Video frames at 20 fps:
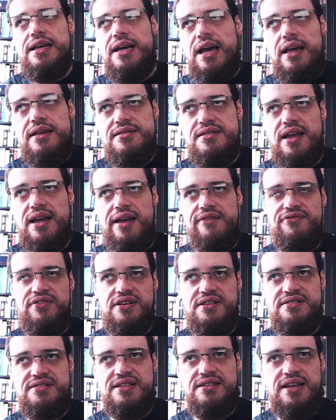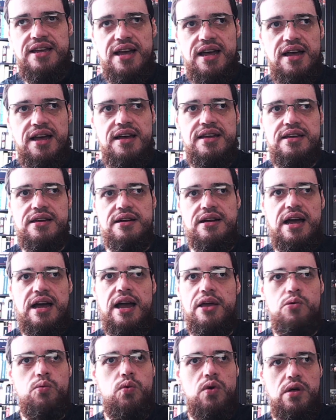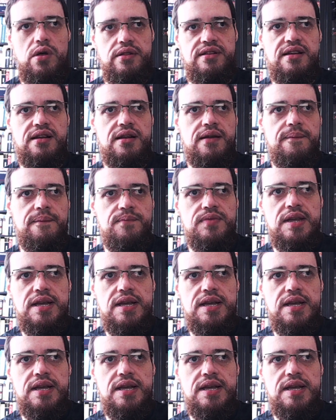A diversity hire, I wonder.